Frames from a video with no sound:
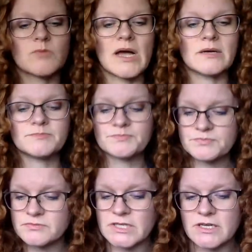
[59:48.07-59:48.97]
as well.
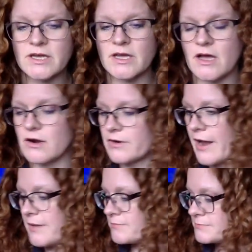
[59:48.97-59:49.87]
All
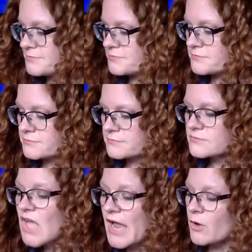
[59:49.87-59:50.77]
right.
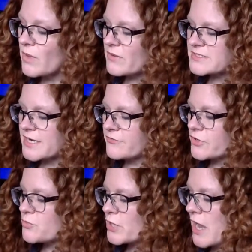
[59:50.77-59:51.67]
I hope that resonated for
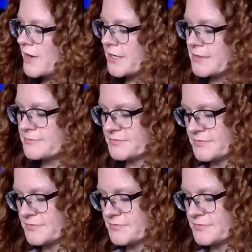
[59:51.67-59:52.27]
you, Brianna.